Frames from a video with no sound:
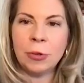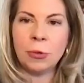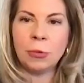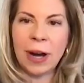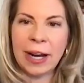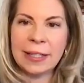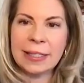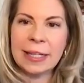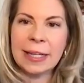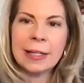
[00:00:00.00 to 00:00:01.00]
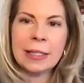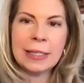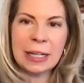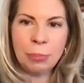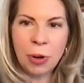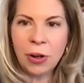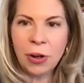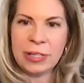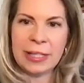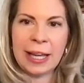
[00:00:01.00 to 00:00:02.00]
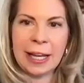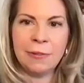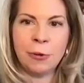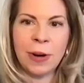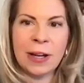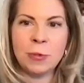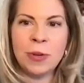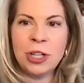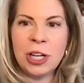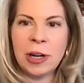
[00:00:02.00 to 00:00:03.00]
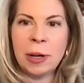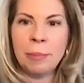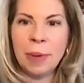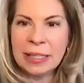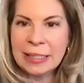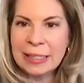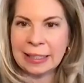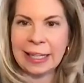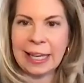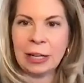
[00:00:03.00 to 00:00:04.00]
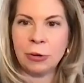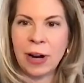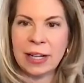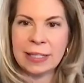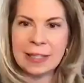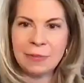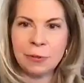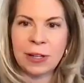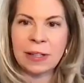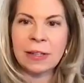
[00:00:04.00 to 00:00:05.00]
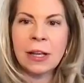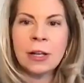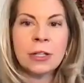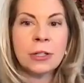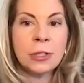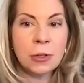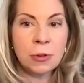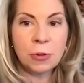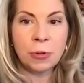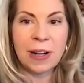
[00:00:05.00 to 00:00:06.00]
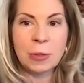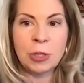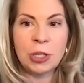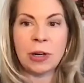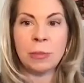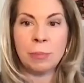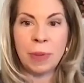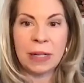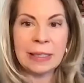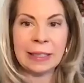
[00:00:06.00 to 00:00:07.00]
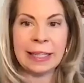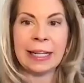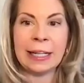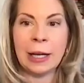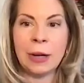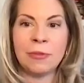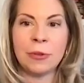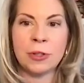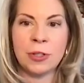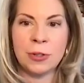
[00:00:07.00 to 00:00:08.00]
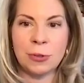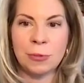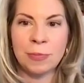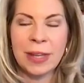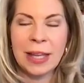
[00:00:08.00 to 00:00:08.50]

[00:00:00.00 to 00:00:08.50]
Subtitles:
who writes, St. Paul said, "For as we share abundantly in Christ's suffering, so through Christ we share abundantly in comfort too."